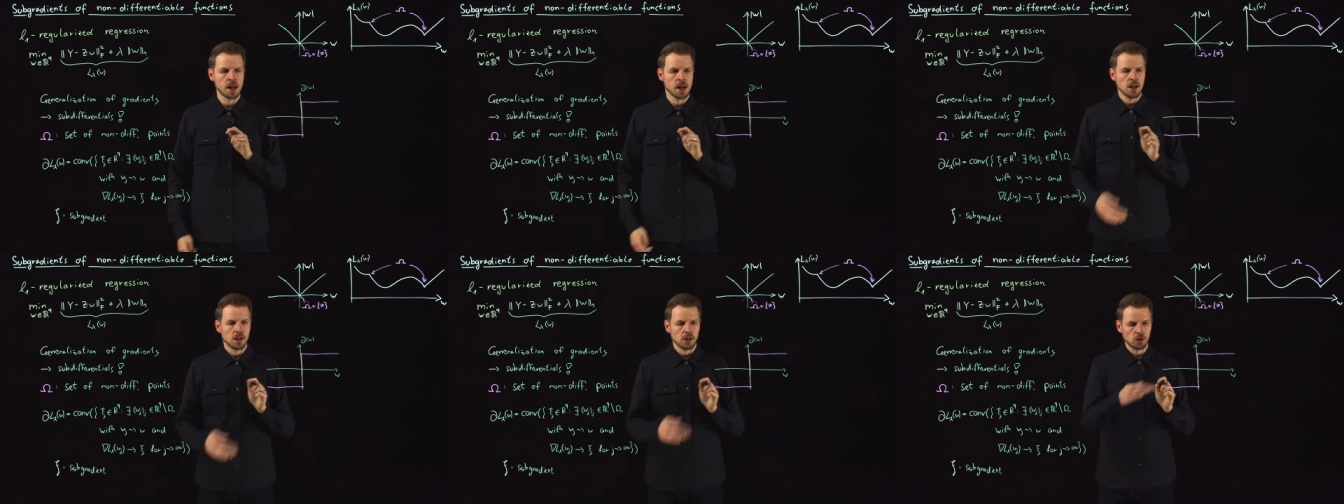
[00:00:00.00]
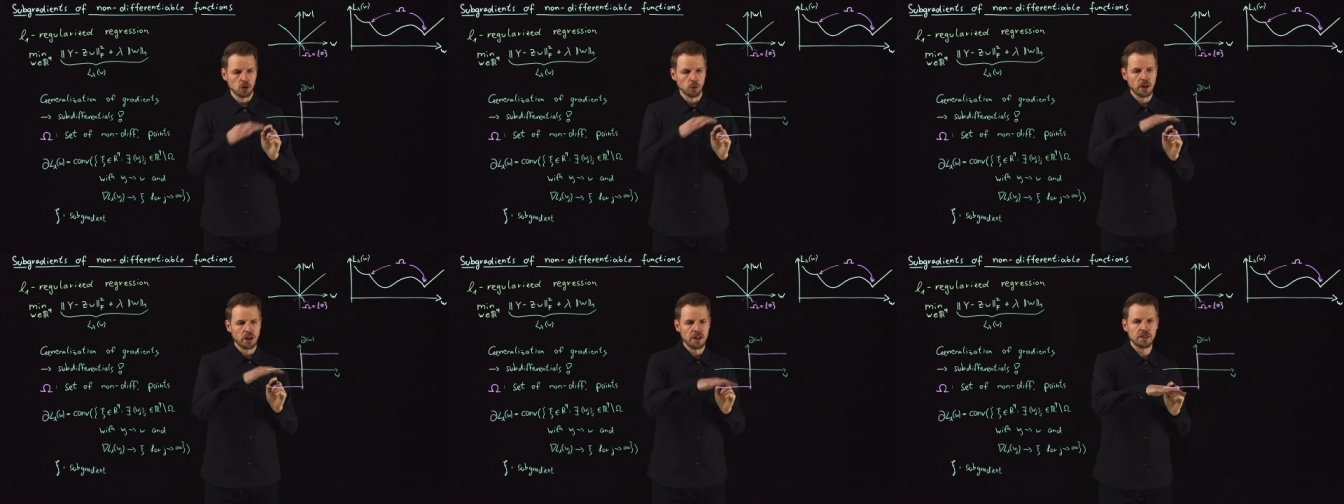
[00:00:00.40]
So
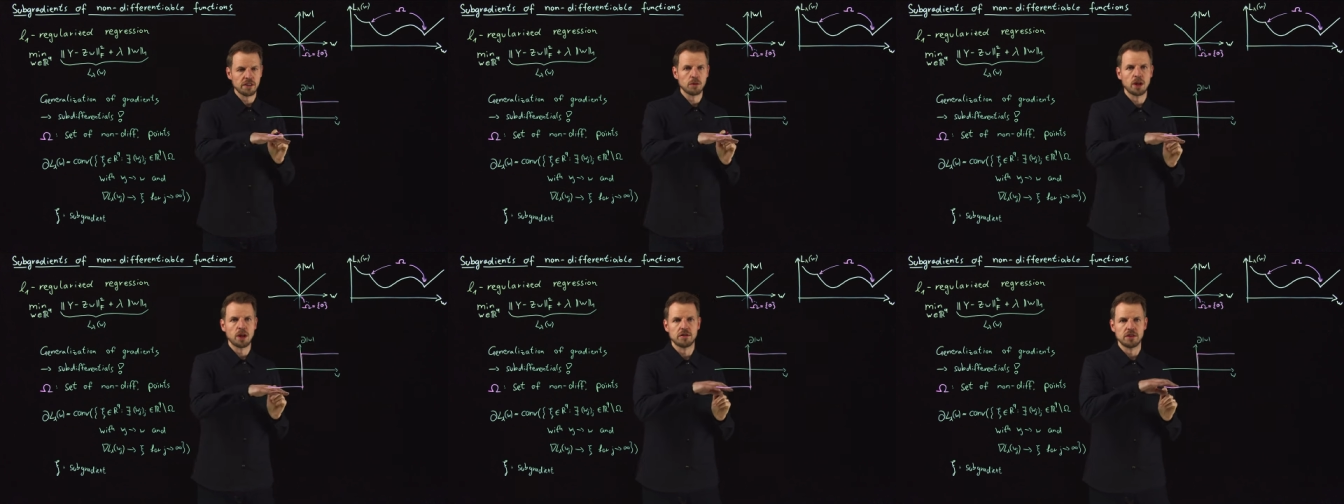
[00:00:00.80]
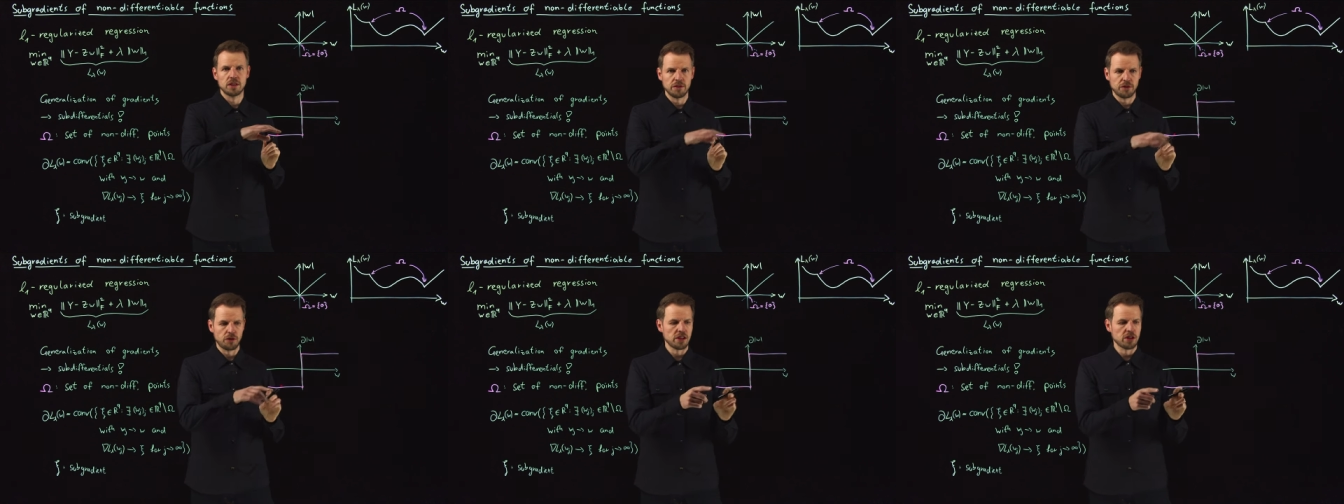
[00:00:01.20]
wherever we have a
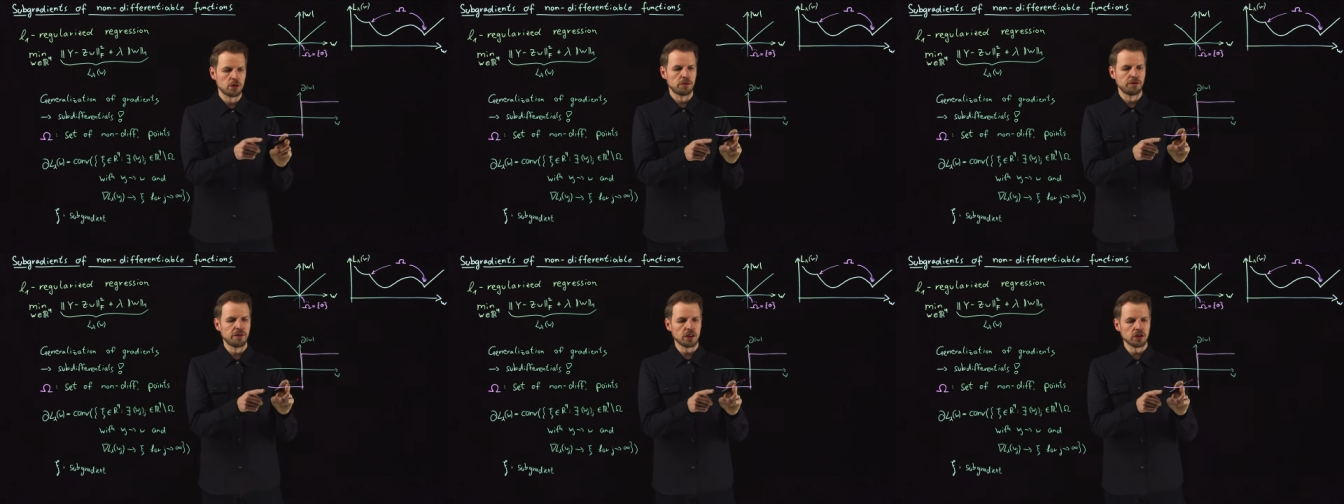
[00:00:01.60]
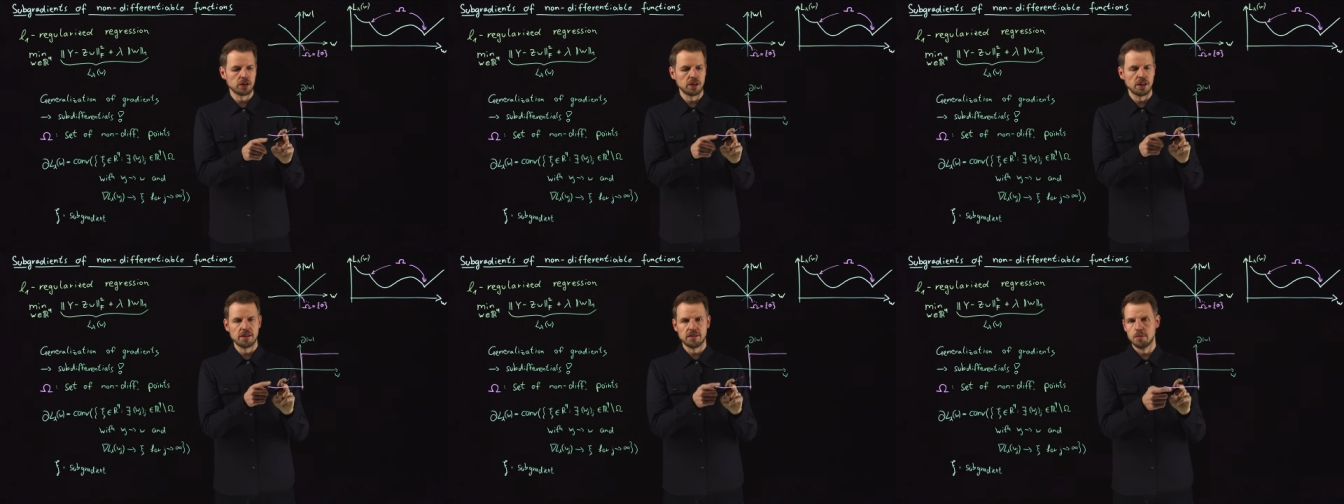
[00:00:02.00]
differentiable function,
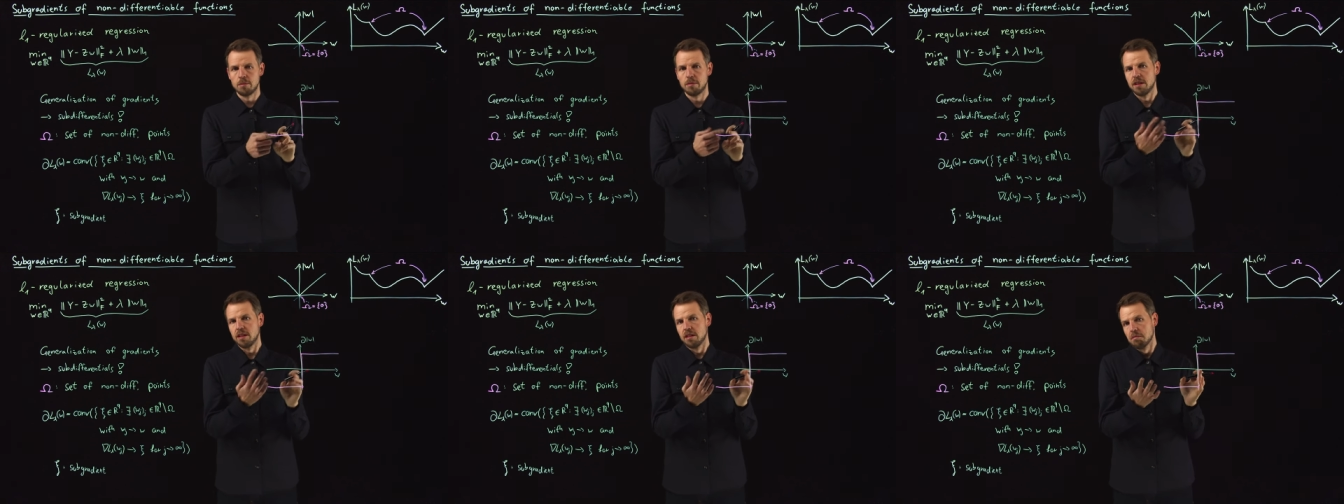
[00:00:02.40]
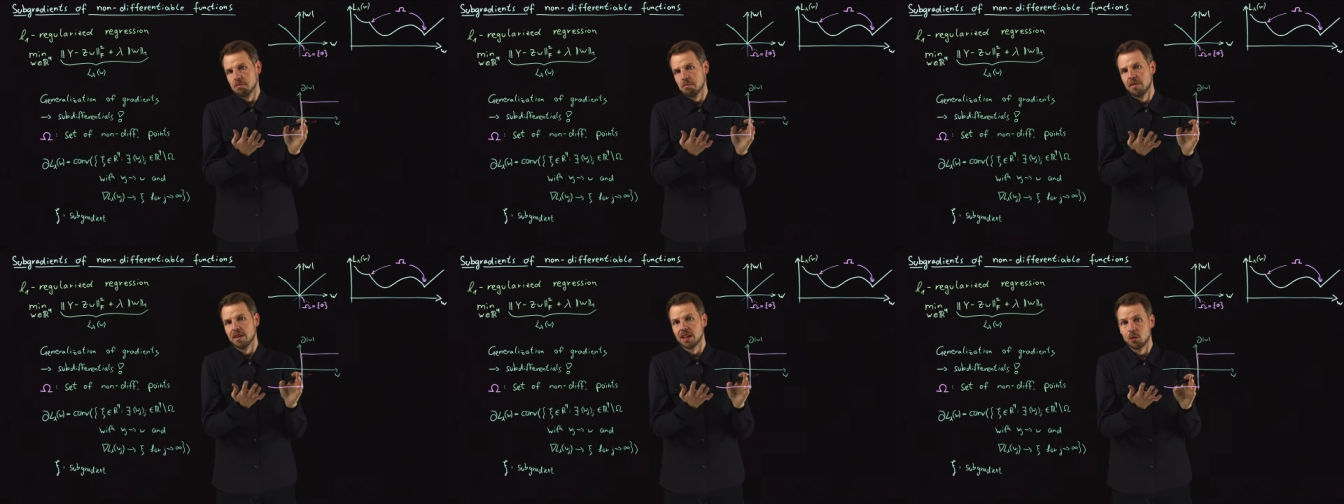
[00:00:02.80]
it's simply
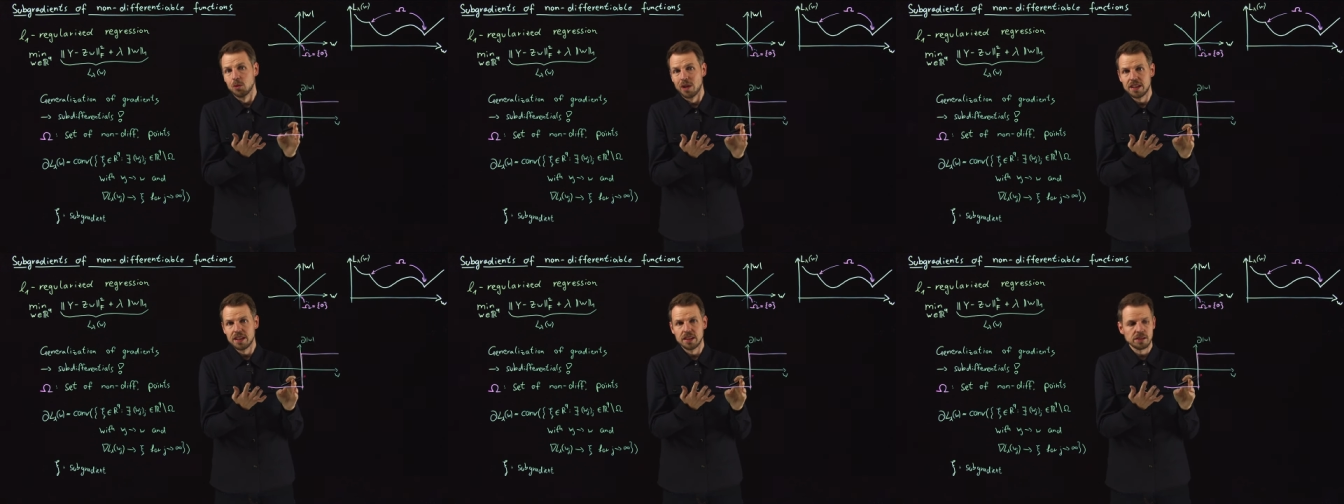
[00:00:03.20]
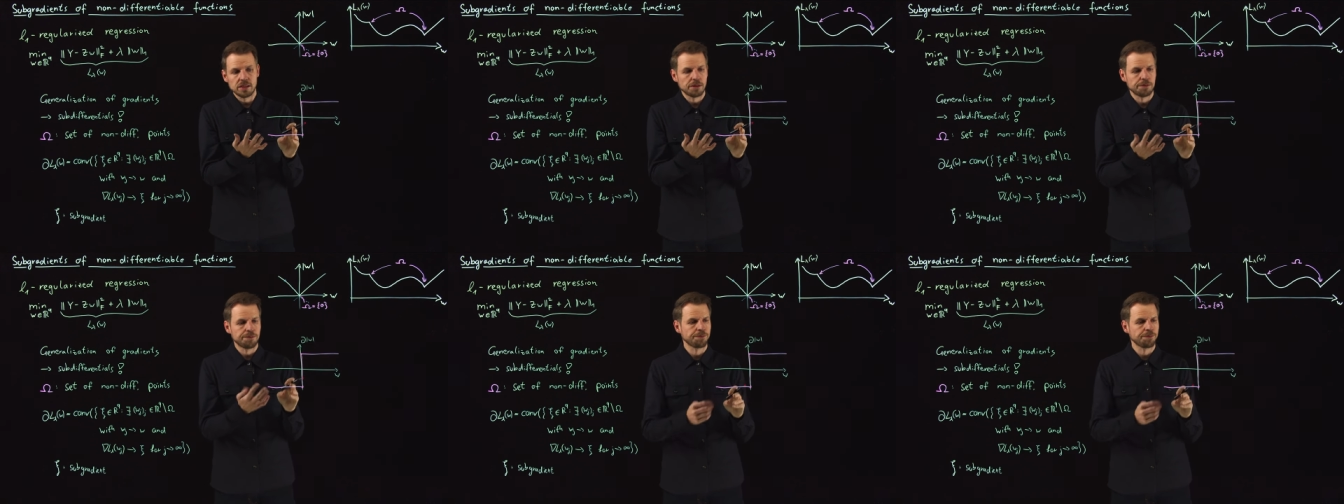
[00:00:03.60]
the gradient.